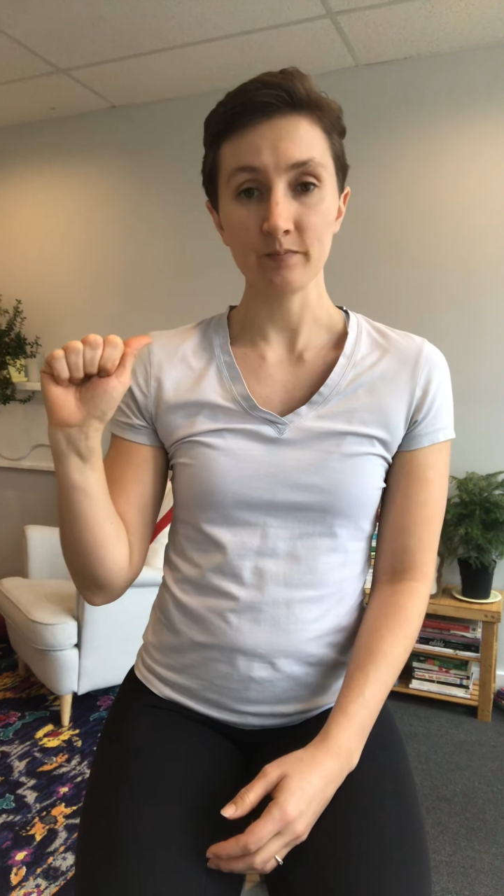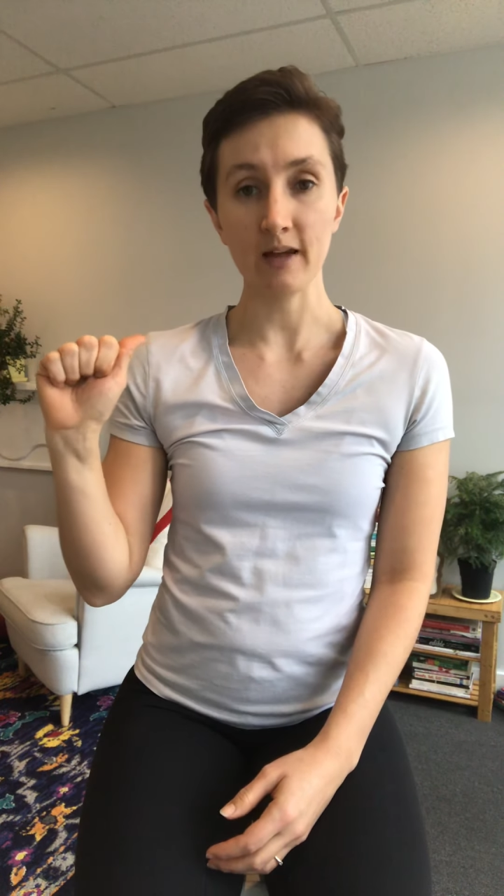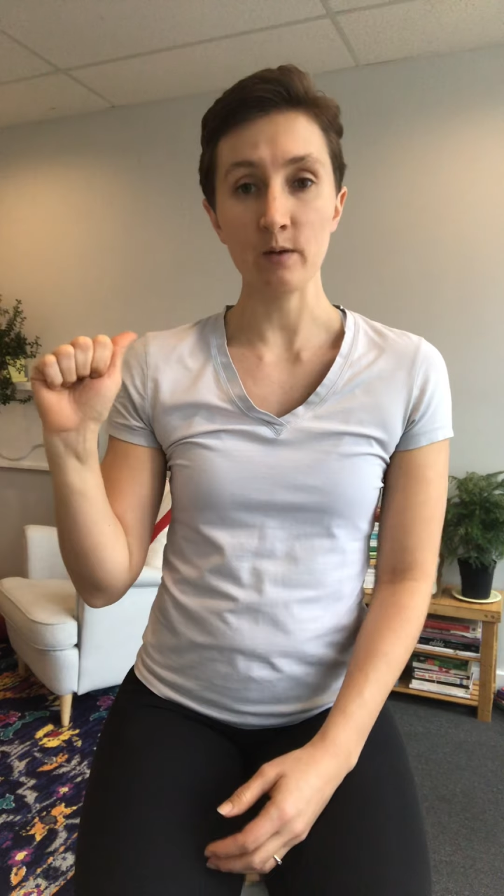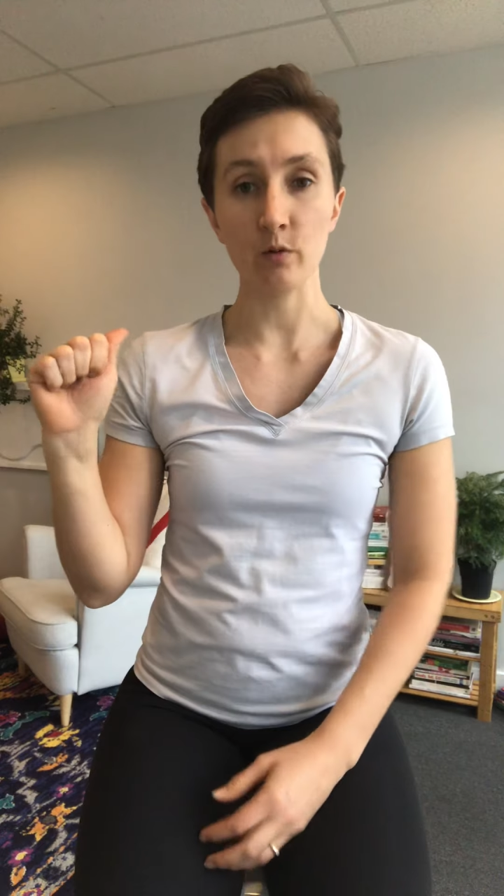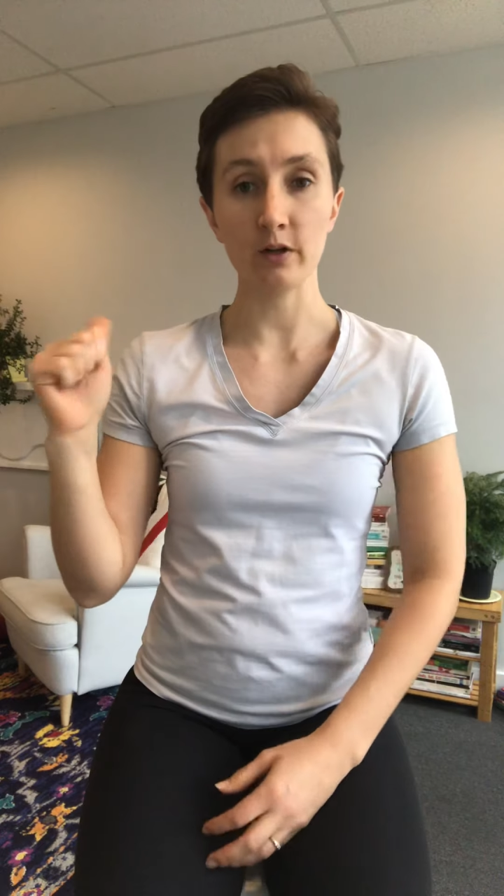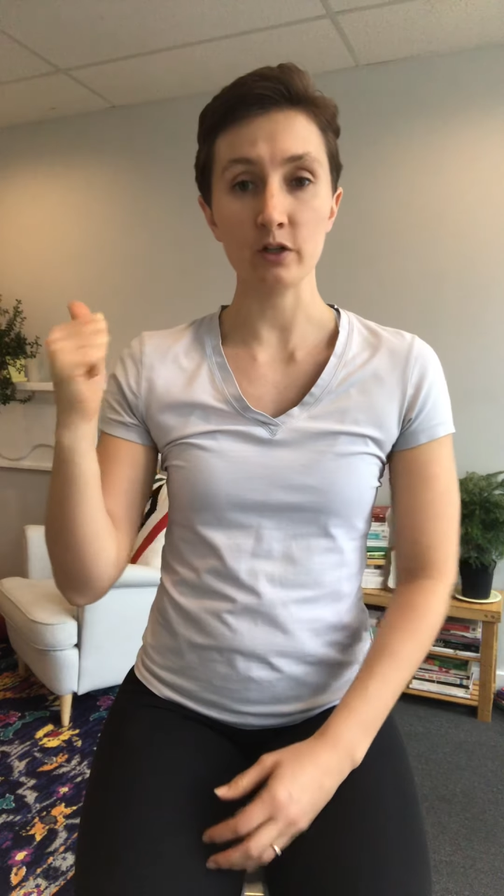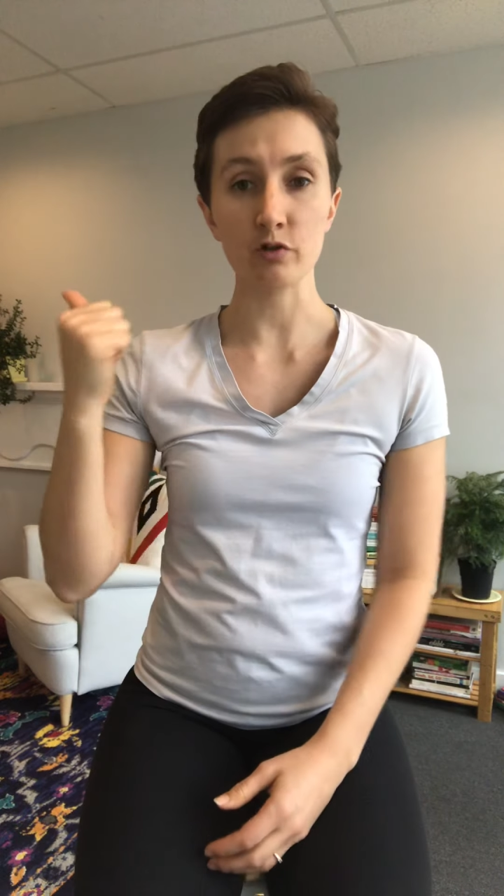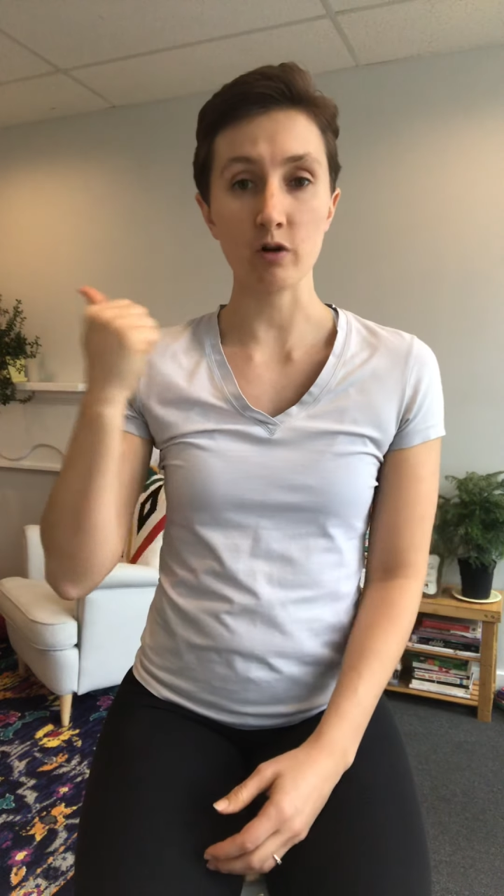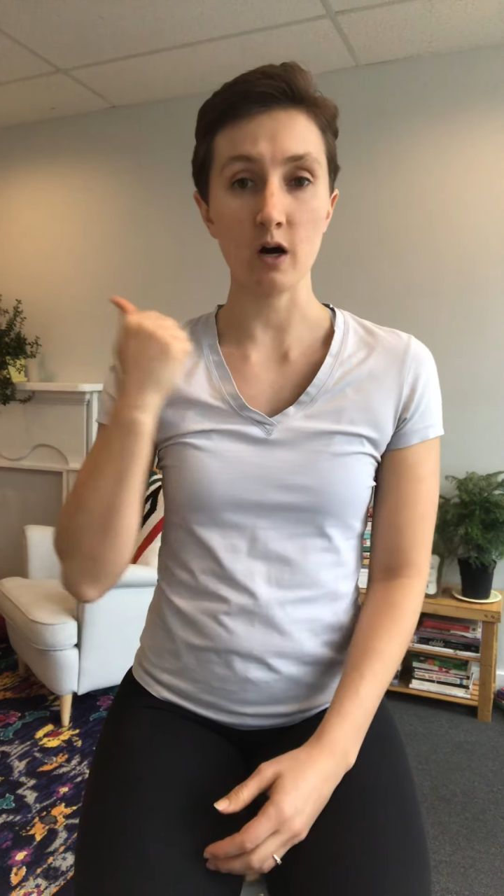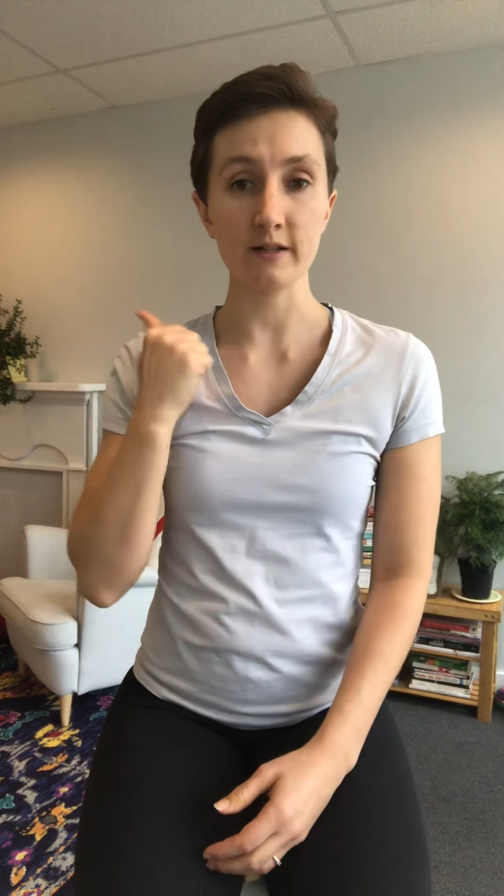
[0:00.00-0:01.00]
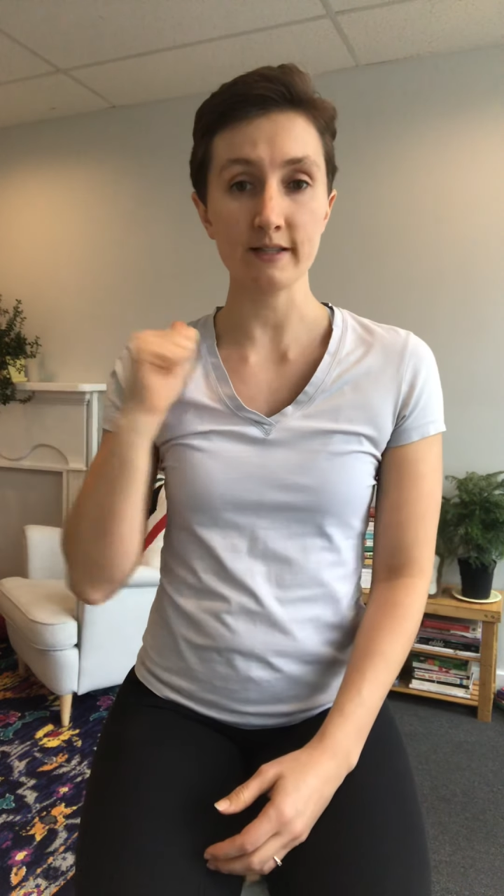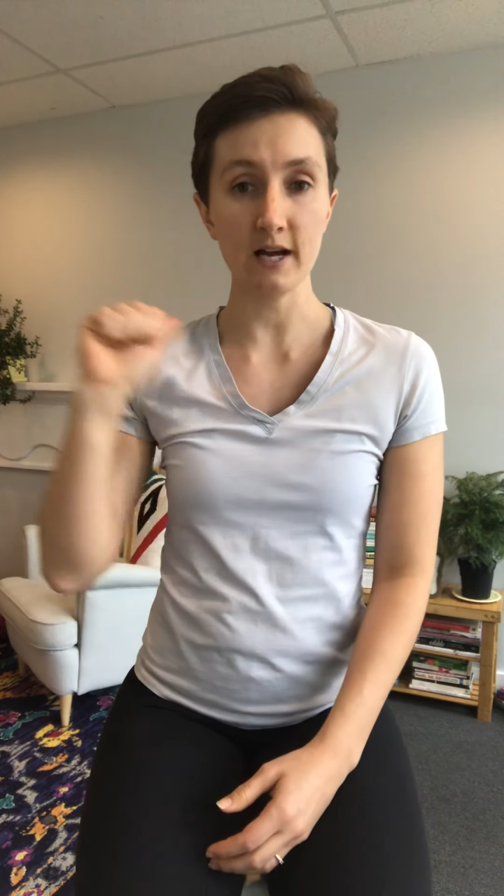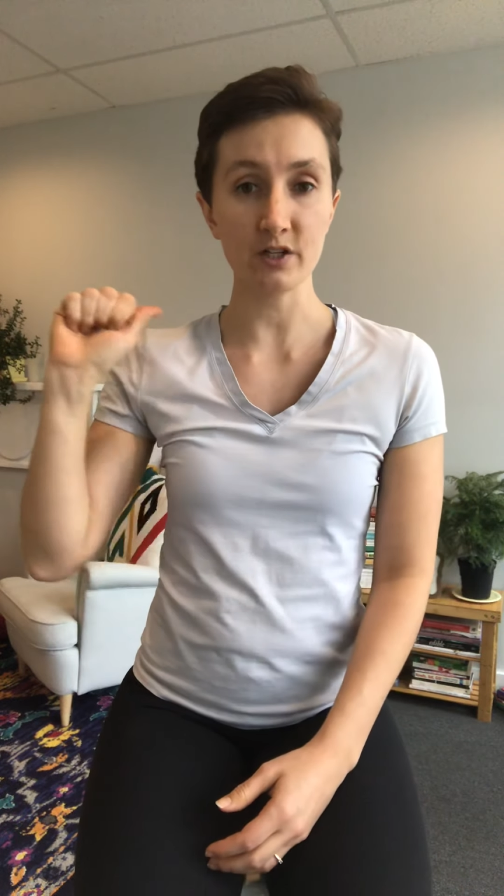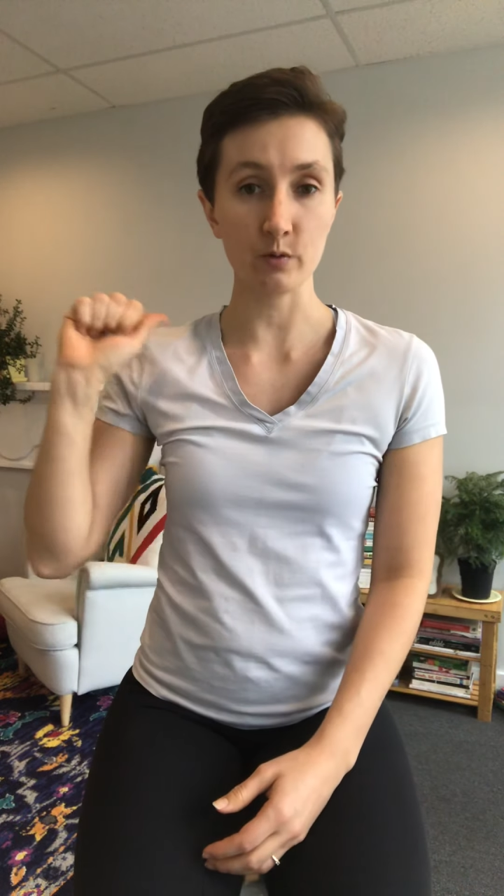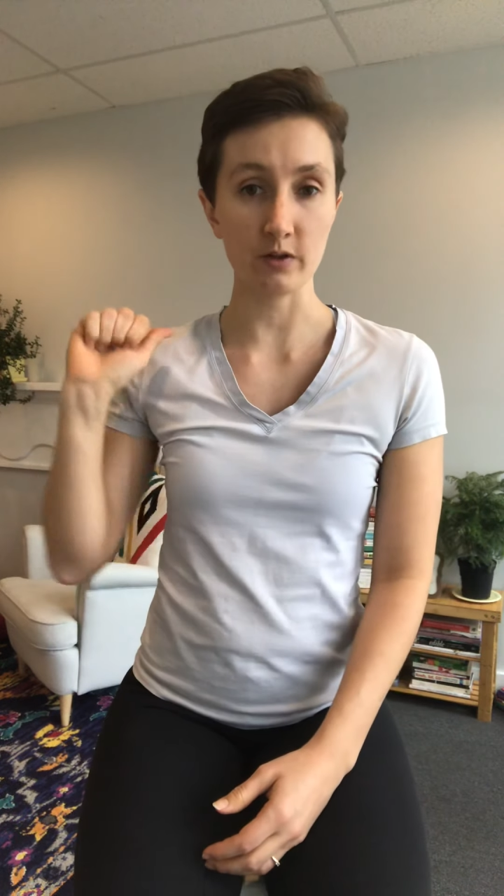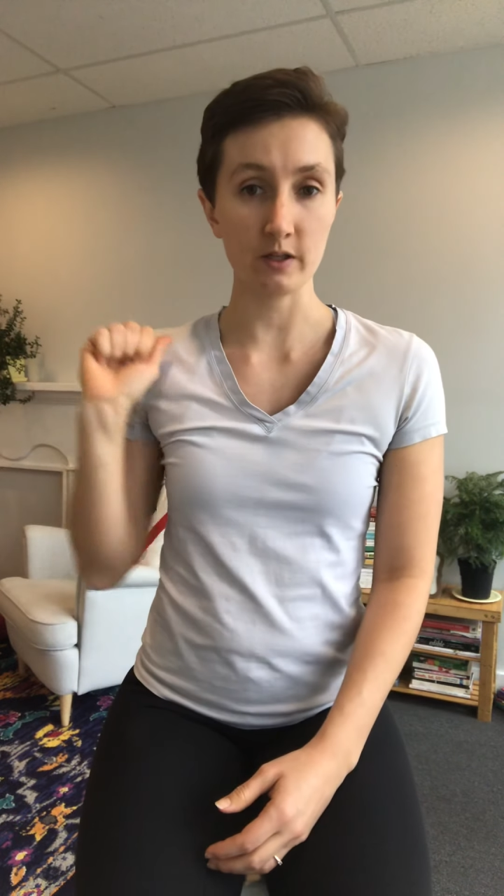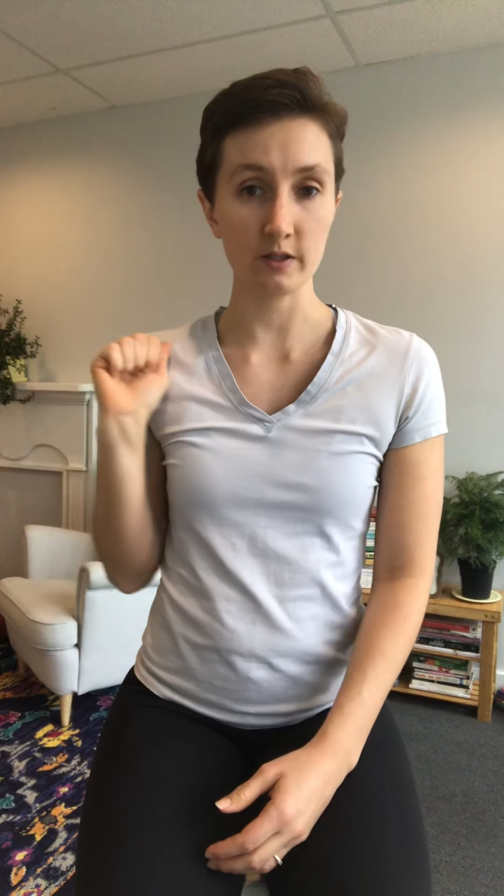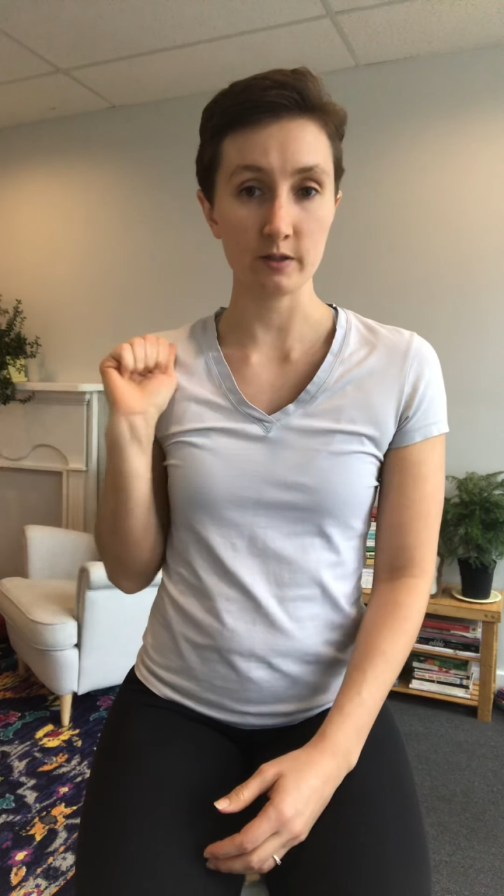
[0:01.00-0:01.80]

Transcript: and we're going to draw a sash with it.